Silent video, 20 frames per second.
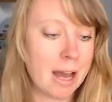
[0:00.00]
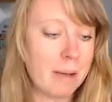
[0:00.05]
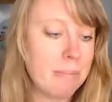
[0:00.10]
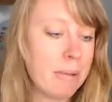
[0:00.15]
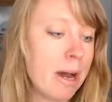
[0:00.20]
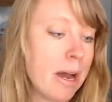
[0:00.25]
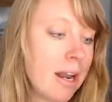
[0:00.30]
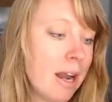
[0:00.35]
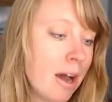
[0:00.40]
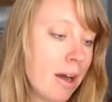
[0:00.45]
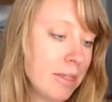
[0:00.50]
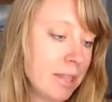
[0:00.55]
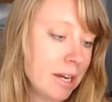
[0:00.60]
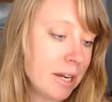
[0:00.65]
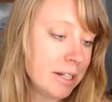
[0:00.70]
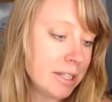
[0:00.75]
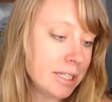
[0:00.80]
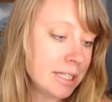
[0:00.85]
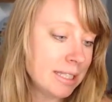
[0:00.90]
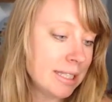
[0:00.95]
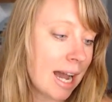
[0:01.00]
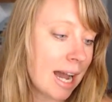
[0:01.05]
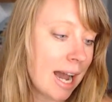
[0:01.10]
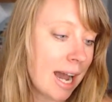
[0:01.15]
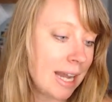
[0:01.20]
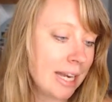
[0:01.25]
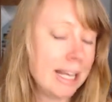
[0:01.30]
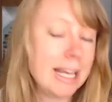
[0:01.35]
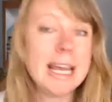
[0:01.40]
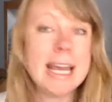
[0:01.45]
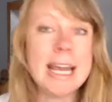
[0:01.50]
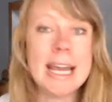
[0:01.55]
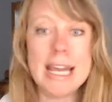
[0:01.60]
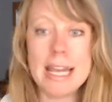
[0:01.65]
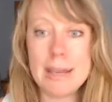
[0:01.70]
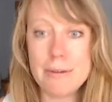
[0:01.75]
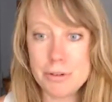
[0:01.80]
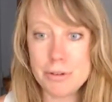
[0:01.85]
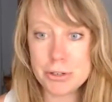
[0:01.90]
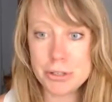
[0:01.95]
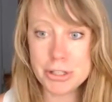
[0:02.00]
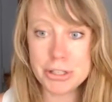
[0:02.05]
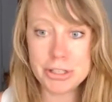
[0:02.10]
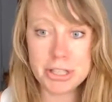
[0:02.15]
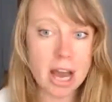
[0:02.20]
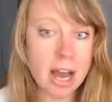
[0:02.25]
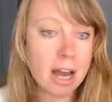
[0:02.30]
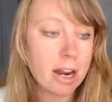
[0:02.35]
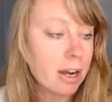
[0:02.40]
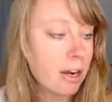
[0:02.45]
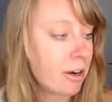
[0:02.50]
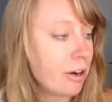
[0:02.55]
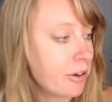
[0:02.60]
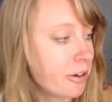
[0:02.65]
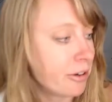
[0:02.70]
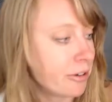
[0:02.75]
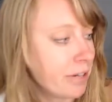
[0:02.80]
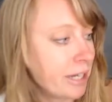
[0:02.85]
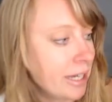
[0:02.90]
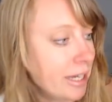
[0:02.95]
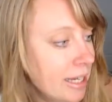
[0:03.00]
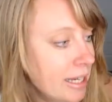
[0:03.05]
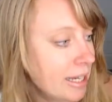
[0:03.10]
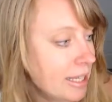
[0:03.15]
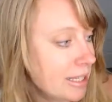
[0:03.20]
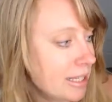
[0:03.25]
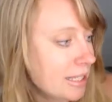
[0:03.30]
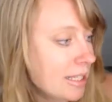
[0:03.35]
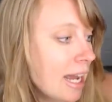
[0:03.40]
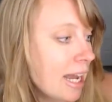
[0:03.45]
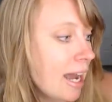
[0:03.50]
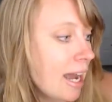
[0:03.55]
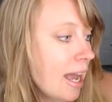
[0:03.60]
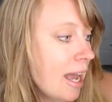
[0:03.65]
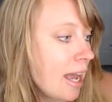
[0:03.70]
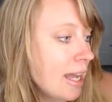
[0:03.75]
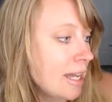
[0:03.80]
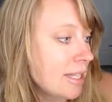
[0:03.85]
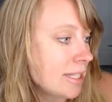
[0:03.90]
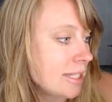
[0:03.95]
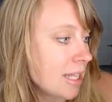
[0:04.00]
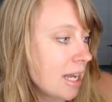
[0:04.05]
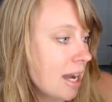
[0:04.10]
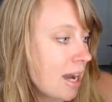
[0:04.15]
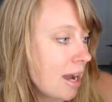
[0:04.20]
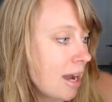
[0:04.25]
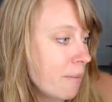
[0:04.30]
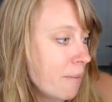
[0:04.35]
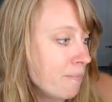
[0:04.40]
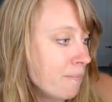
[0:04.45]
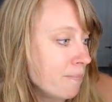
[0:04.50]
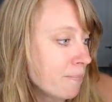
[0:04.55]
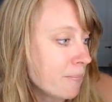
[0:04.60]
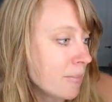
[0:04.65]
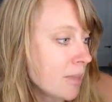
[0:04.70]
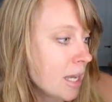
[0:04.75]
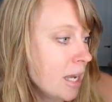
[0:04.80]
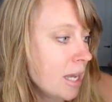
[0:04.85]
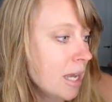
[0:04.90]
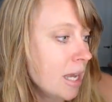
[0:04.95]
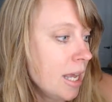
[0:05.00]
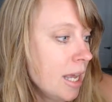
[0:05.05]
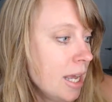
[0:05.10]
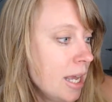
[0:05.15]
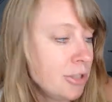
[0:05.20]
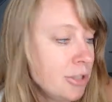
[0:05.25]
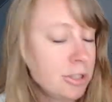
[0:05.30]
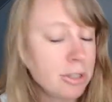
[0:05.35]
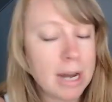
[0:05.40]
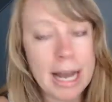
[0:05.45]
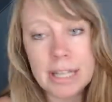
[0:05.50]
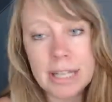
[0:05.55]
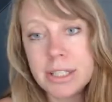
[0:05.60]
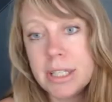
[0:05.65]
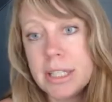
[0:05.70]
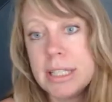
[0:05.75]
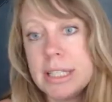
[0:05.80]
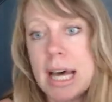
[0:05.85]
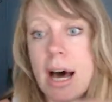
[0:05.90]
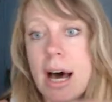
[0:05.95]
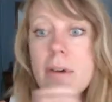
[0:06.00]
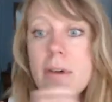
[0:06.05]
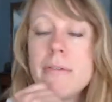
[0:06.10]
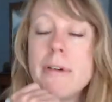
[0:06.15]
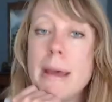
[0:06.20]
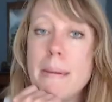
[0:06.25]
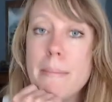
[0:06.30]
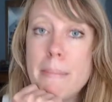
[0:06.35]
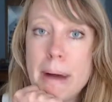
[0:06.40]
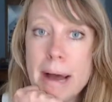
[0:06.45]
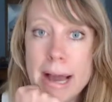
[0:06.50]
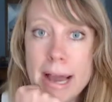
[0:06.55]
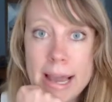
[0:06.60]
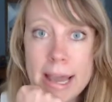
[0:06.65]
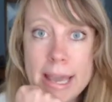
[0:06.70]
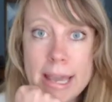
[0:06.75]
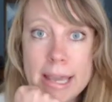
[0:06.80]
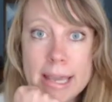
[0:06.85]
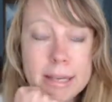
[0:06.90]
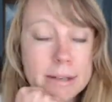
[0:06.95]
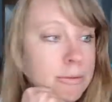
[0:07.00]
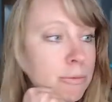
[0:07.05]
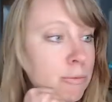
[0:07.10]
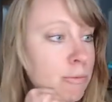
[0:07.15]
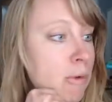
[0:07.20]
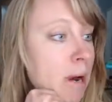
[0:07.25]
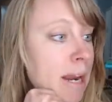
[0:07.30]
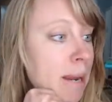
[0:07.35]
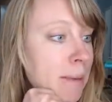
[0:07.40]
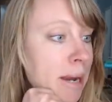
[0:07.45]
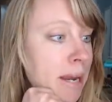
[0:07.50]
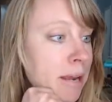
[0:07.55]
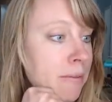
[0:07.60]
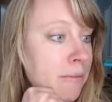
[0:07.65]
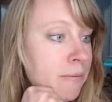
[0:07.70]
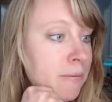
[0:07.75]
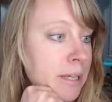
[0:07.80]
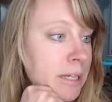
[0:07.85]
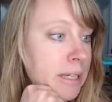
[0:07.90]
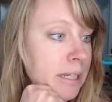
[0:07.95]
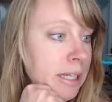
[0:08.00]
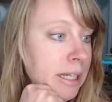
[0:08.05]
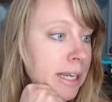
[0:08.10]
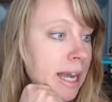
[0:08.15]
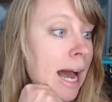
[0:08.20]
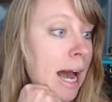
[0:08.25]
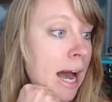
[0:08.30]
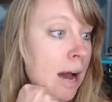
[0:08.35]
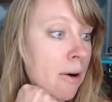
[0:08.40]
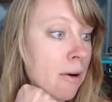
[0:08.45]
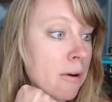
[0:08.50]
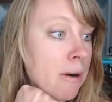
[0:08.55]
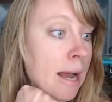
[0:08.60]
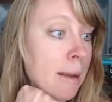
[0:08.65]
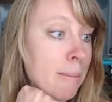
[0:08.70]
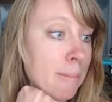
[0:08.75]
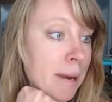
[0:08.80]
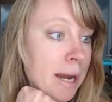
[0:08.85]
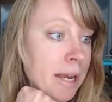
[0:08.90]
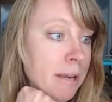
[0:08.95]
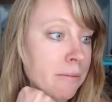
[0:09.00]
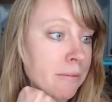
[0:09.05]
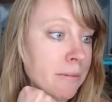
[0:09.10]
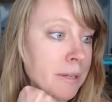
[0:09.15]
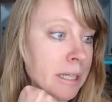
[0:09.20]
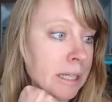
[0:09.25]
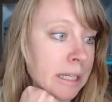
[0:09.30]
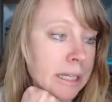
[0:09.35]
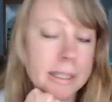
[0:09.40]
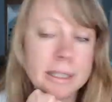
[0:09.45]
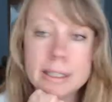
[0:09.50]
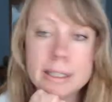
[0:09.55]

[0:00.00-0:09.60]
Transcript: But on the other side, if you're not hungry, it says to ask yourself, what am I feeling? How am I feeling?